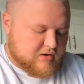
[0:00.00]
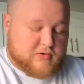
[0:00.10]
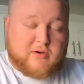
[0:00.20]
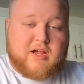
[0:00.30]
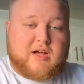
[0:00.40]

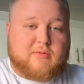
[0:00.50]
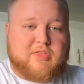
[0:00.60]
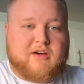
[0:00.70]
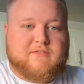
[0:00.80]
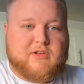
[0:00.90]
yeah,
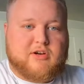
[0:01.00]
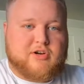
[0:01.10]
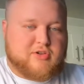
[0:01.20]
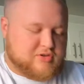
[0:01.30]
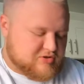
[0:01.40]
without further
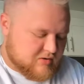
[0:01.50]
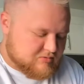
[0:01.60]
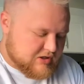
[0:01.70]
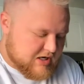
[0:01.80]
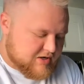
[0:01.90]
ado, let's jump
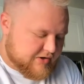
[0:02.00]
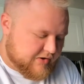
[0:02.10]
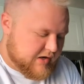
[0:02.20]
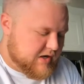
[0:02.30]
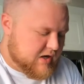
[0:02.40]
straight into
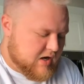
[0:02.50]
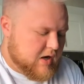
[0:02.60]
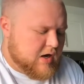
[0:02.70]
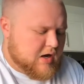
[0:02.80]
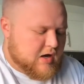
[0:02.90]
it.
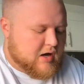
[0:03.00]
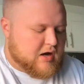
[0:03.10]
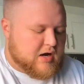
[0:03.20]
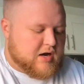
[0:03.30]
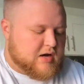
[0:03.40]

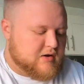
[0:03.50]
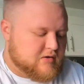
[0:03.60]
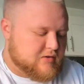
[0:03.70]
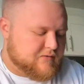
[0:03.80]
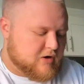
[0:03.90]

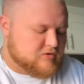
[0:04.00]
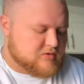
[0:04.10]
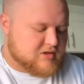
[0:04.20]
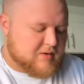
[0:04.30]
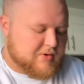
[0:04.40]
The first
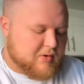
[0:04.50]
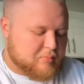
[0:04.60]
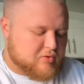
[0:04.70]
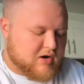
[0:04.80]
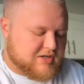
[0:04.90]
one's going to be
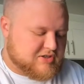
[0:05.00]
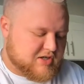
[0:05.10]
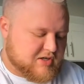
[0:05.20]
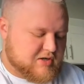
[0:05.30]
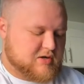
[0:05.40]

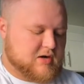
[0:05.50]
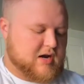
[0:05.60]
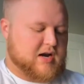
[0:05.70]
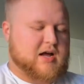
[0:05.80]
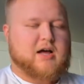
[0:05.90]
repression,
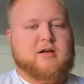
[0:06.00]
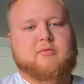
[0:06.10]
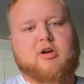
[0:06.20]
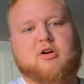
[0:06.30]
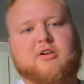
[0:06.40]
and
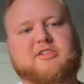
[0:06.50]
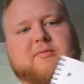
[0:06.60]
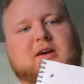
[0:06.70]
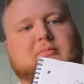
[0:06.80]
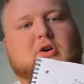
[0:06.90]
y'all going to see
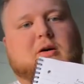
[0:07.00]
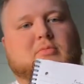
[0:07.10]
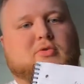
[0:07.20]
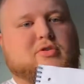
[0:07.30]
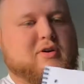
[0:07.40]
me. I'm
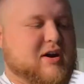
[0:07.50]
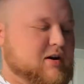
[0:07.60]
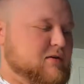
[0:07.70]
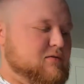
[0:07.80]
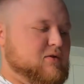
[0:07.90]
going through
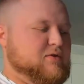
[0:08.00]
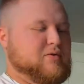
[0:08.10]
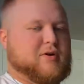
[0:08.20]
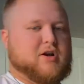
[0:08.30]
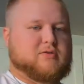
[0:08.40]
here, going
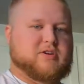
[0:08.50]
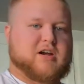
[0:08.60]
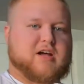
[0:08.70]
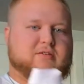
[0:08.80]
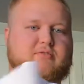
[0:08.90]
through my notes. I
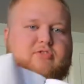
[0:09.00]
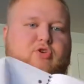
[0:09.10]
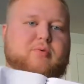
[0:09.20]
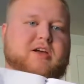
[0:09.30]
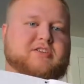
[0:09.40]
got
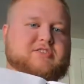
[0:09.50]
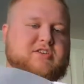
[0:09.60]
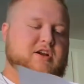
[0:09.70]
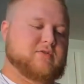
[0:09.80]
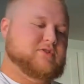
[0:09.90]
2 pages
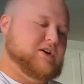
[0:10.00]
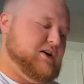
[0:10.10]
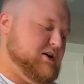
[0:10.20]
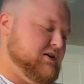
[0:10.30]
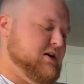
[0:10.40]
of notes
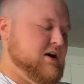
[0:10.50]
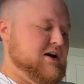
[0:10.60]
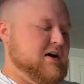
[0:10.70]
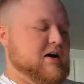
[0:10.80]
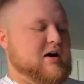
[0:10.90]
here.
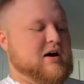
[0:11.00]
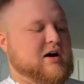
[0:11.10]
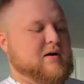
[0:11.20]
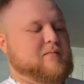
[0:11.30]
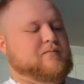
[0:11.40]

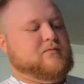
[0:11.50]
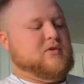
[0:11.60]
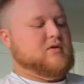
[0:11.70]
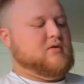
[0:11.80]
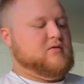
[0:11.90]

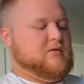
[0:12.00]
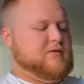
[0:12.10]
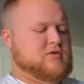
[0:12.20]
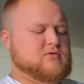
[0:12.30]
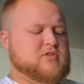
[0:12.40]
The
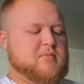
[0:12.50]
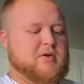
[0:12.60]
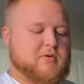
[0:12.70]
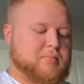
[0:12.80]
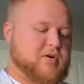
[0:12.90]
first one's going to be
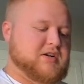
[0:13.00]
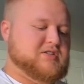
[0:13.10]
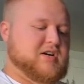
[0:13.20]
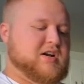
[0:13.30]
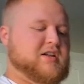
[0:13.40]

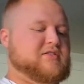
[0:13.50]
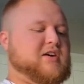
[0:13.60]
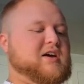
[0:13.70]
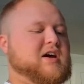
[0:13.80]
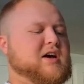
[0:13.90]
repression. It's like